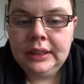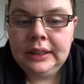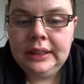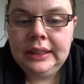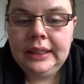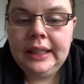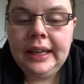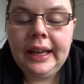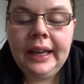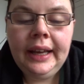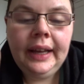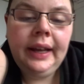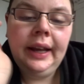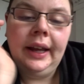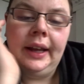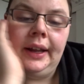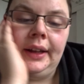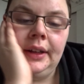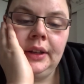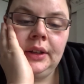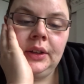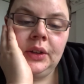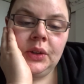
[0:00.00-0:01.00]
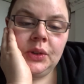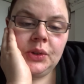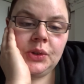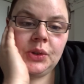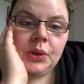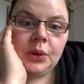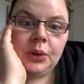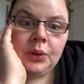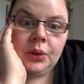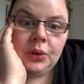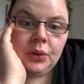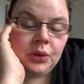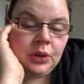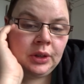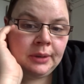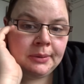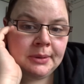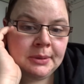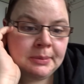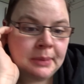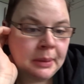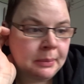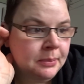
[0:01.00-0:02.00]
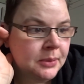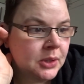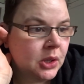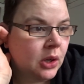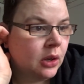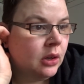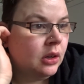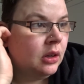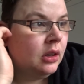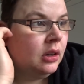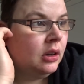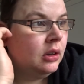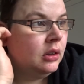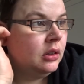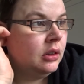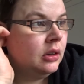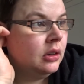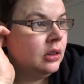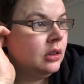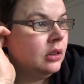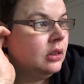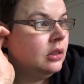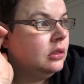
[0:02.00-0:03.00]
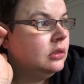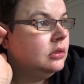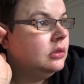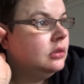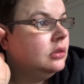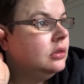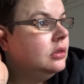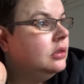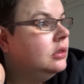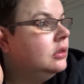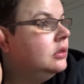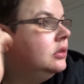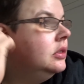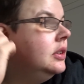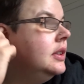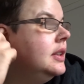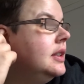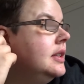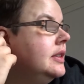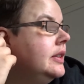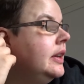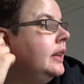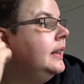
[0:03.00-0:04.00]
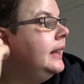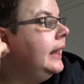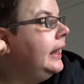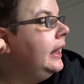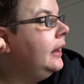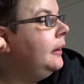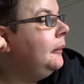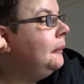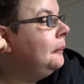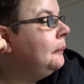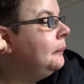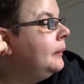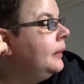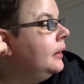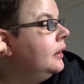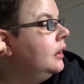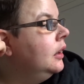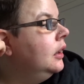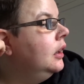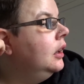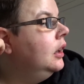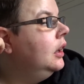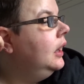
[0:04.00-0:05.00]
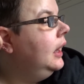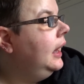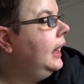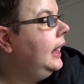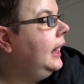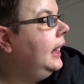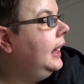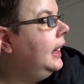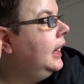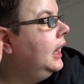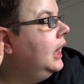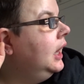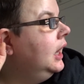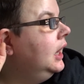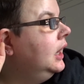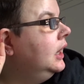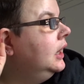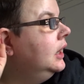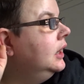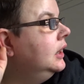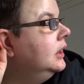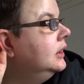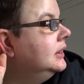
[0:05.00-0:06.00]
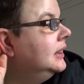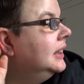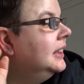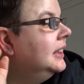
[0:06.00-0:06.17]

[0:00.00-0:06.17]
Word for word: yeah so going up to mum's on sunday and